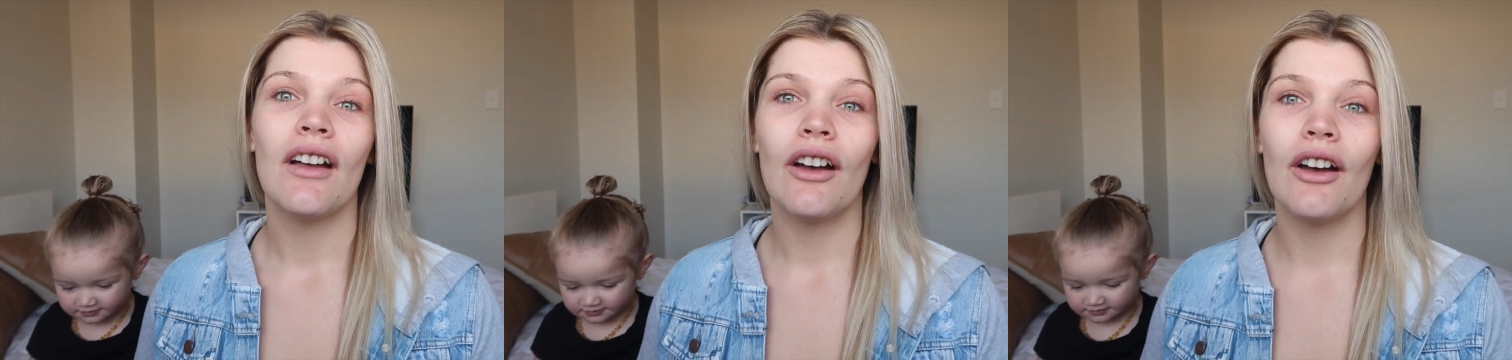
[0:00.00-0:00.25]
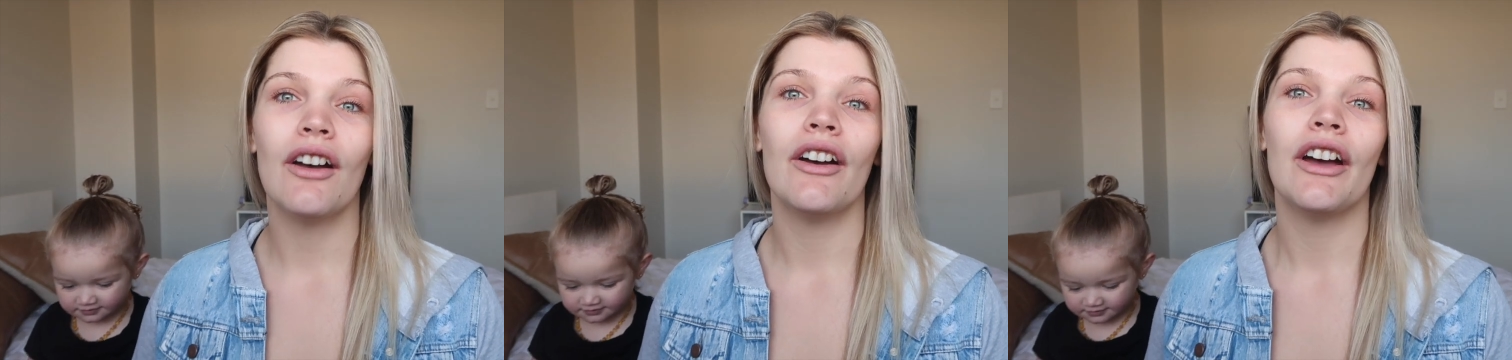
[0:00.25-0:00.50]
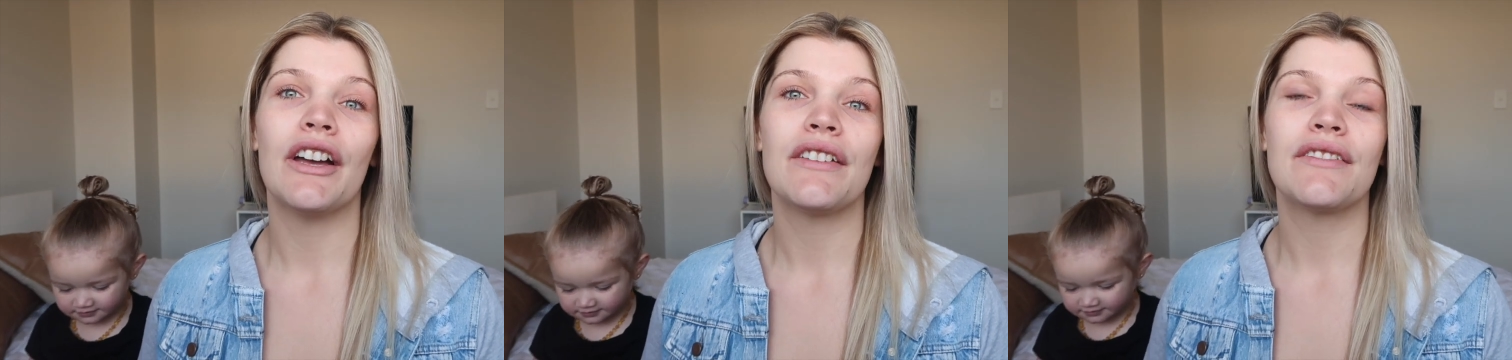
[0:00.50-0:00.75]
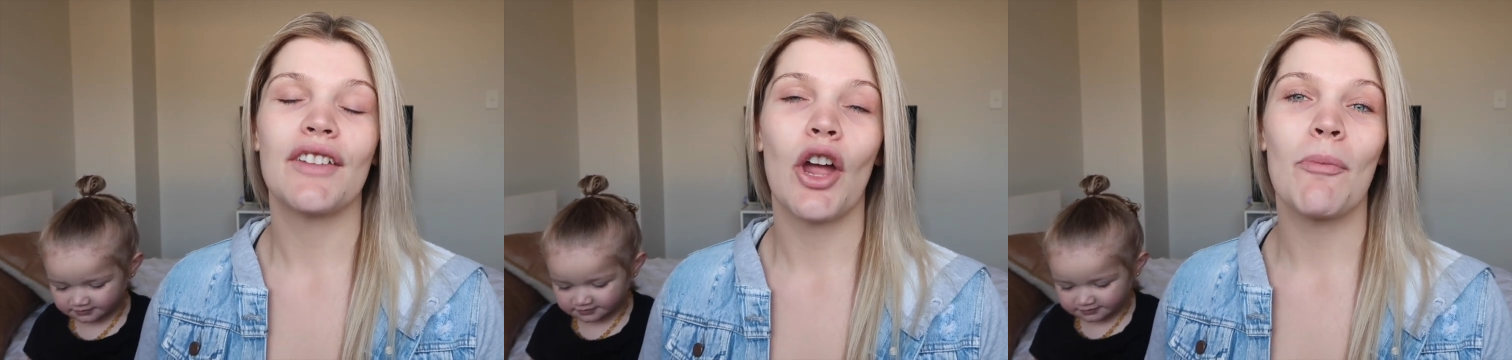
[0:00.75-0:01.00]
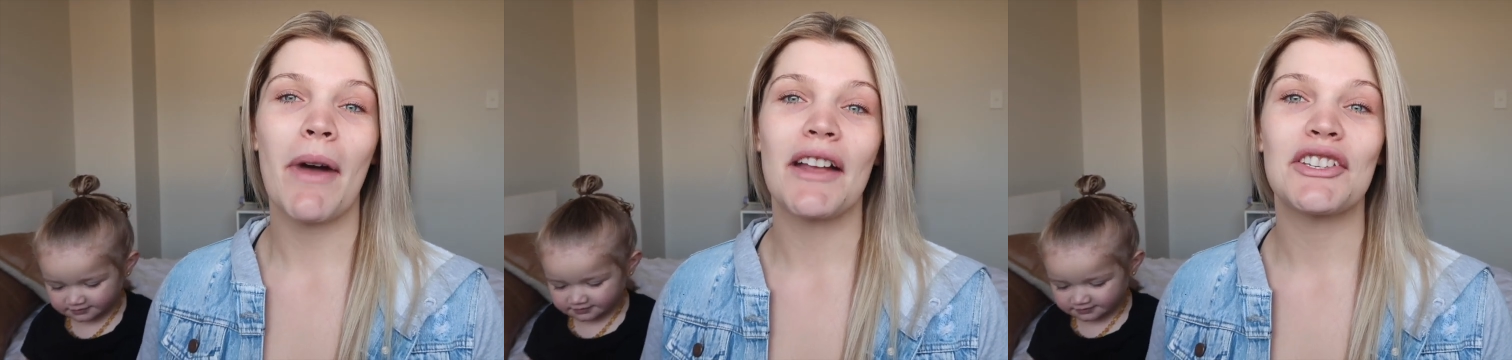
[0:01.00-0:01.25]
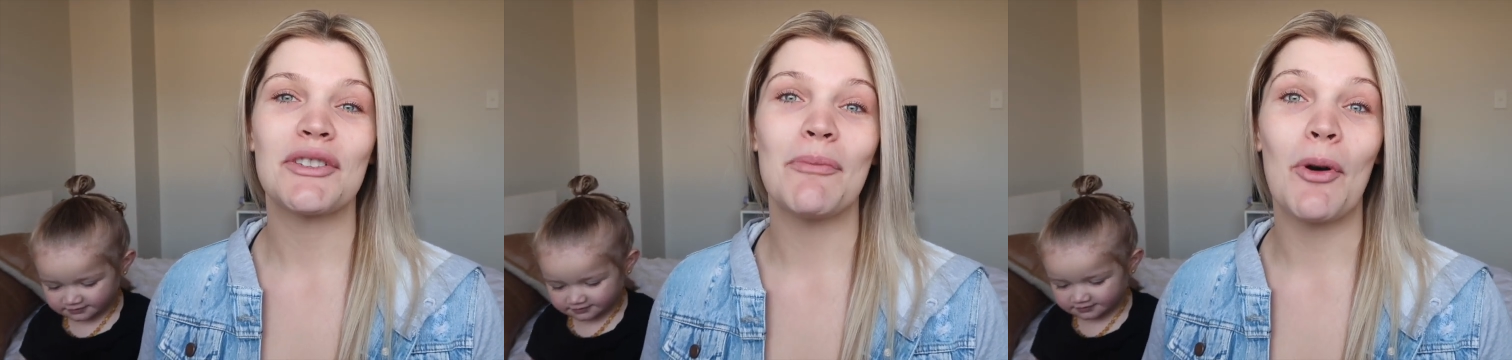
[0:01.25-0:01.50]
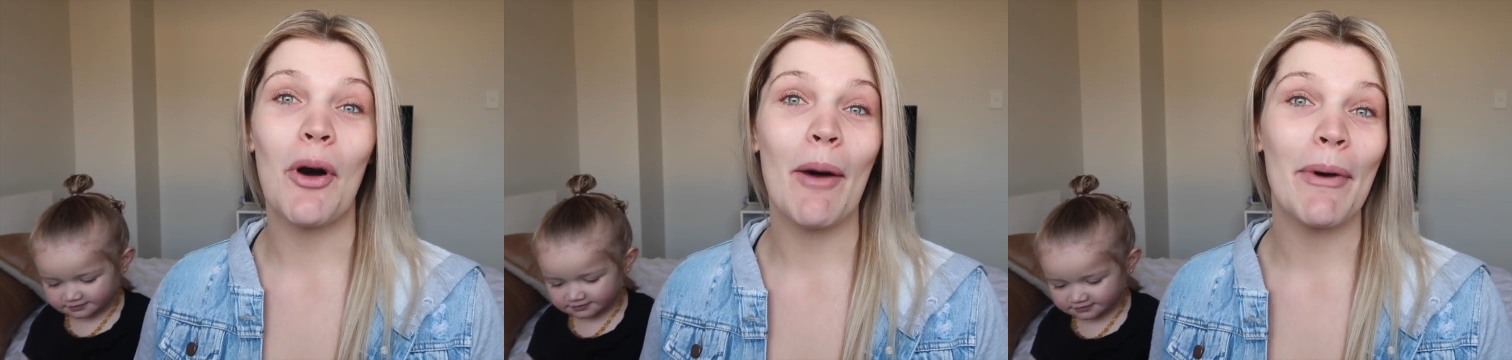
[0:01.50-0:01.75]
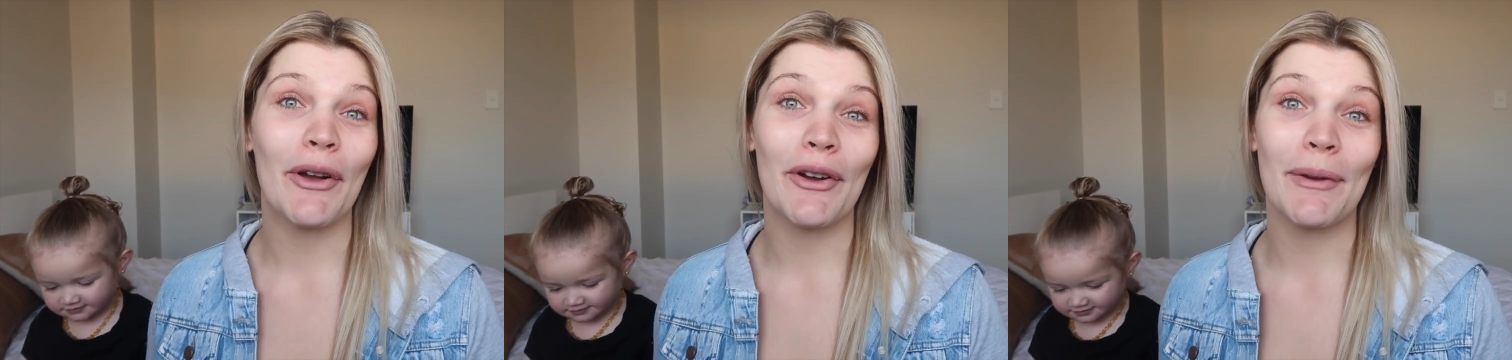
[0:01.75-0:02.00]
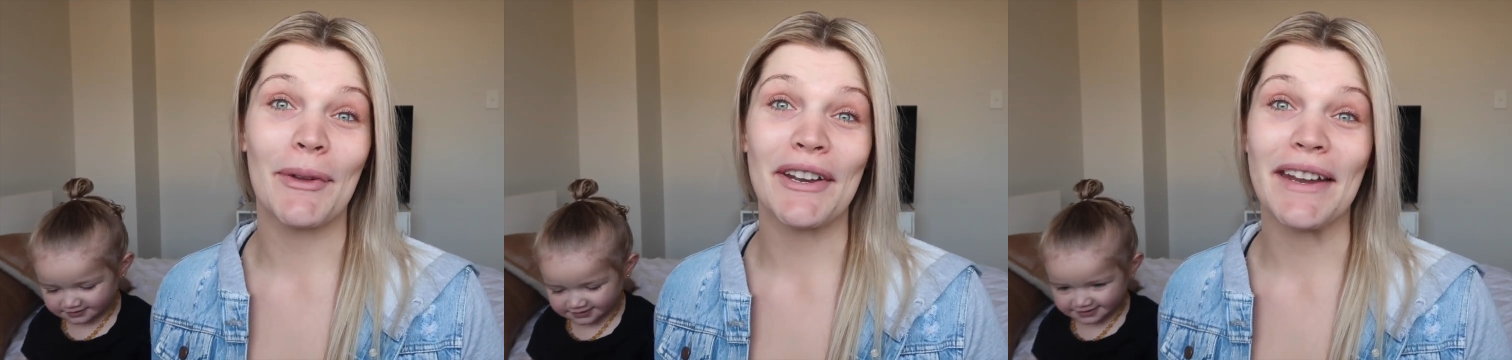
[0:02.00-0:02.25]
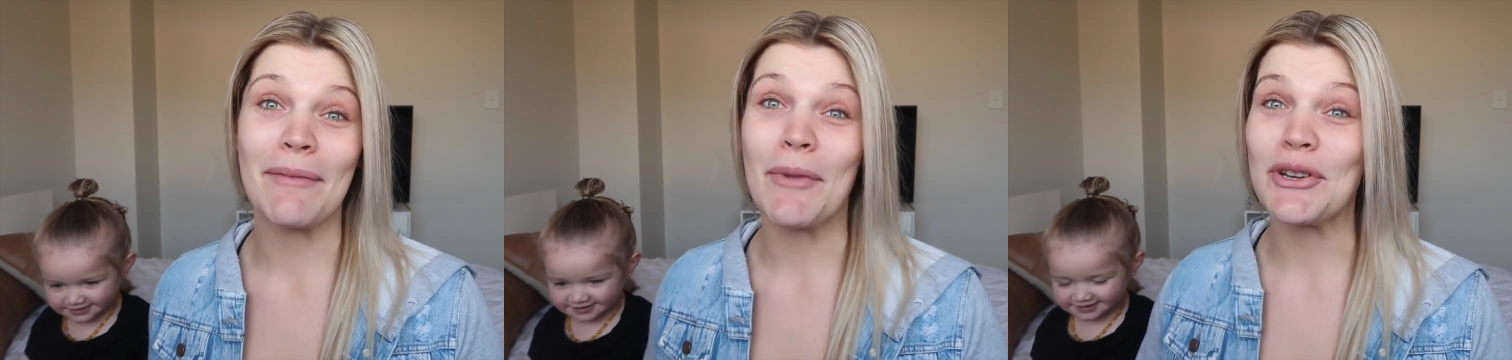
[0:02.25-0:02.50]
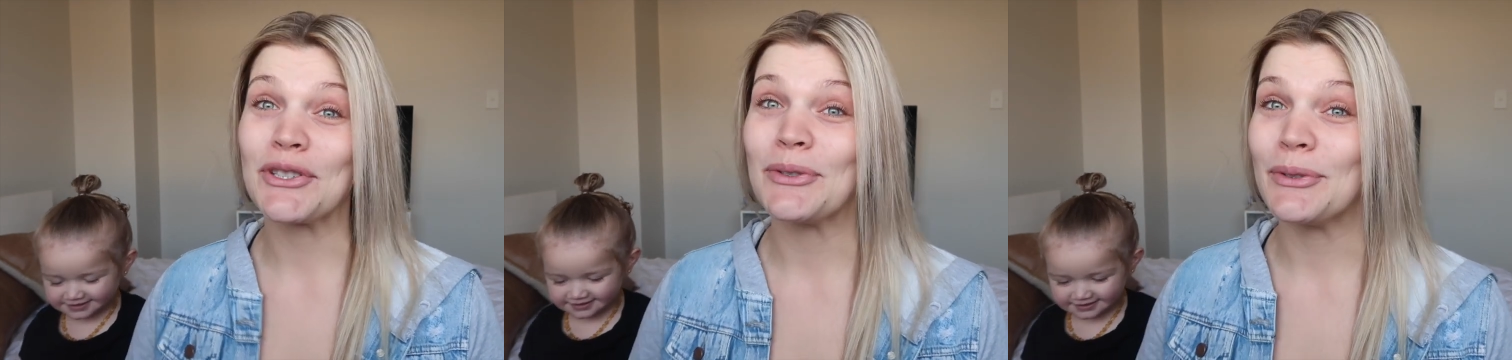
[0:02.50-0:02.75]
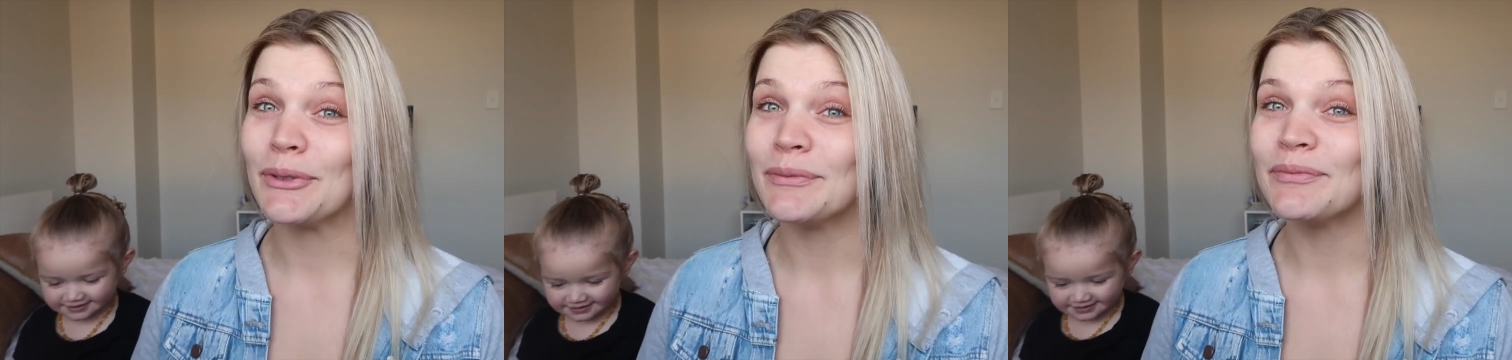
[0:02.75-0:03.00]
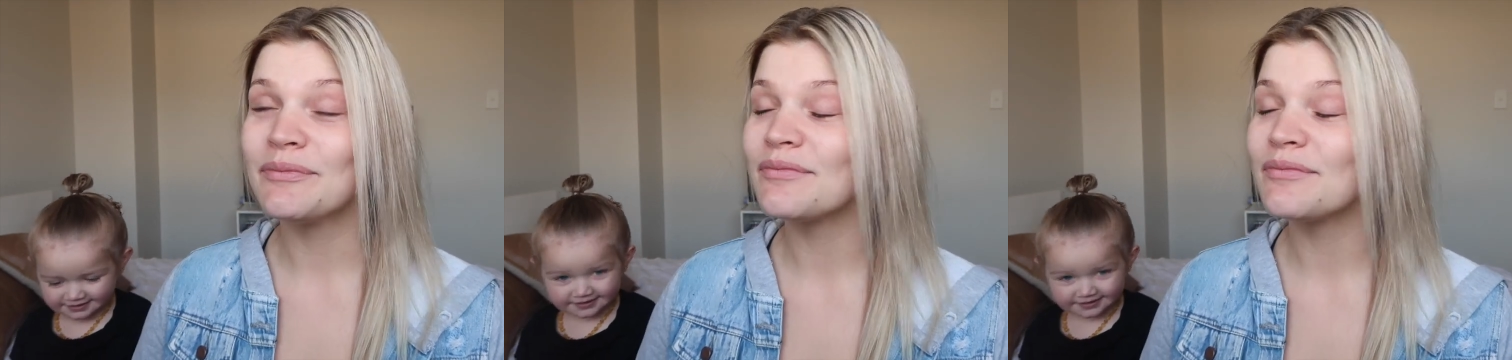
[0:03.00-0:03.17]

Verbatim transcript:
Speaker 1: her so much more. Oh my god, I'm going to get emotional.